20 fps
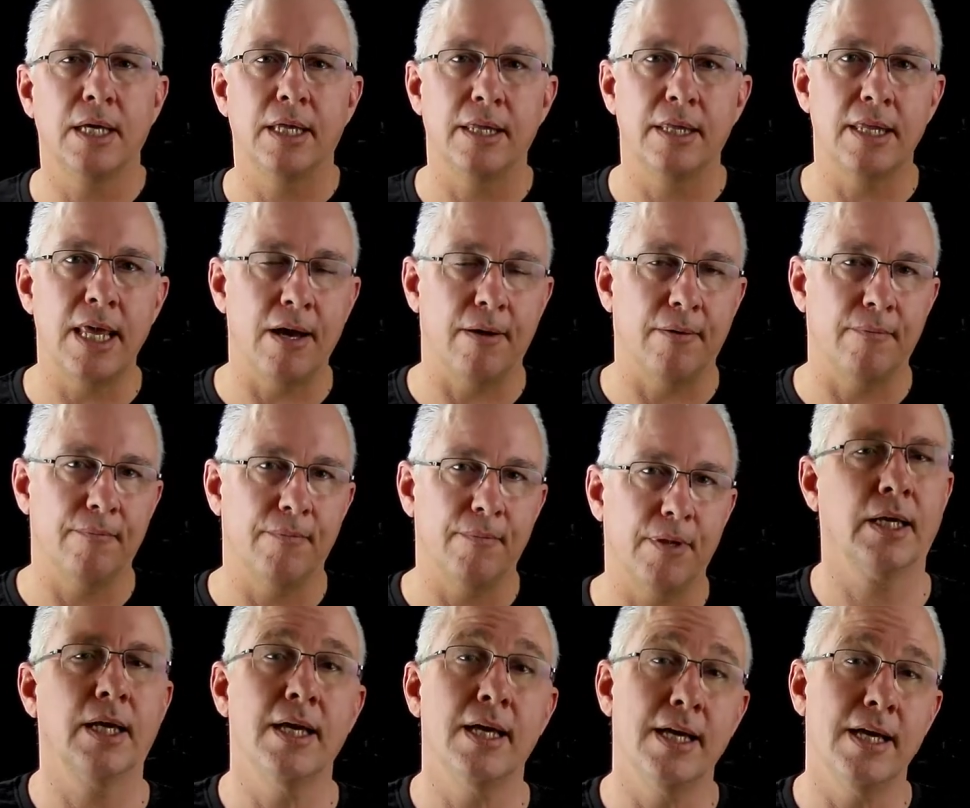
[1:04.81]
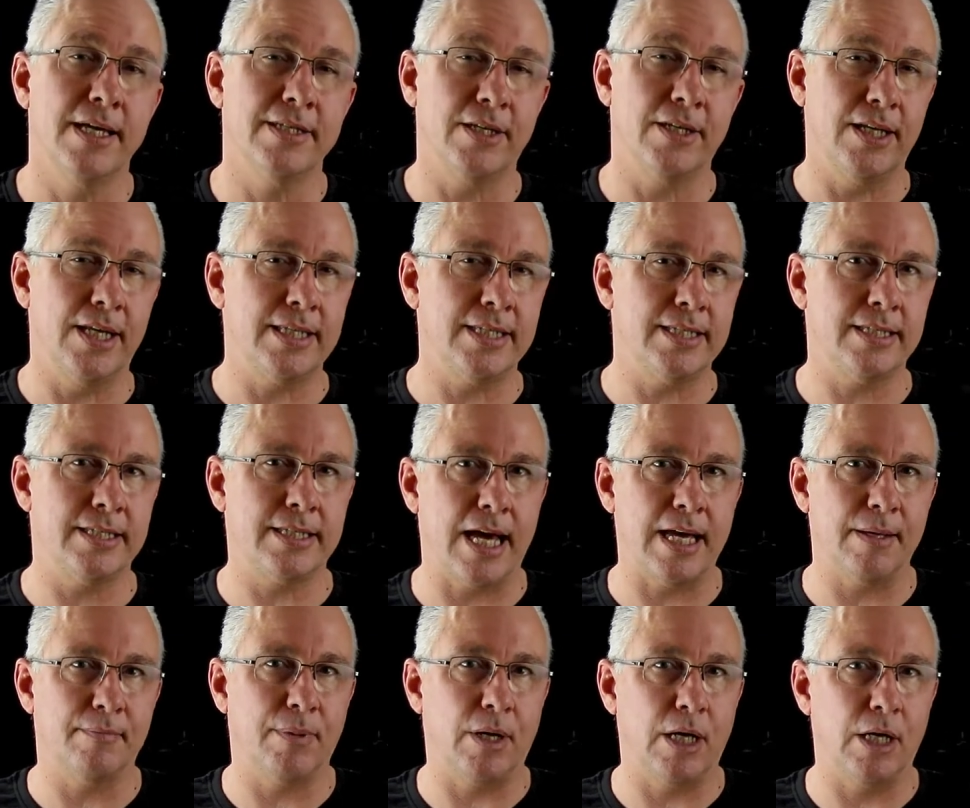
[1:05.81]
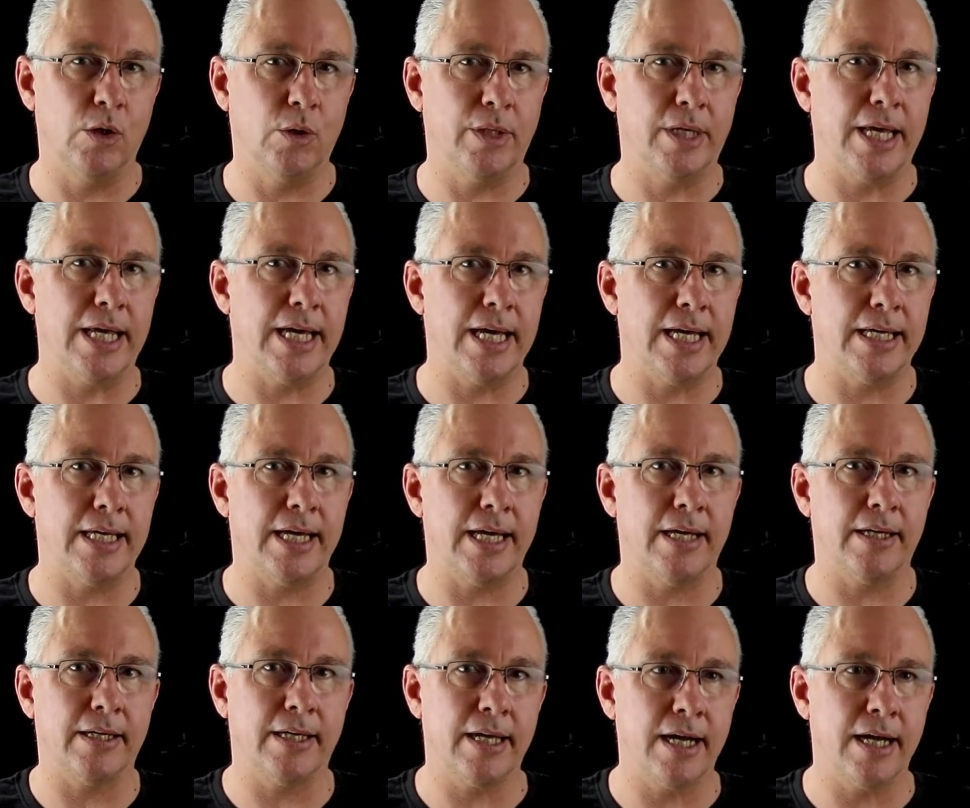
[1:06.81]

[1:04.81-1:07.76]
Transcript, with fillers: Now, so let's start by looking at our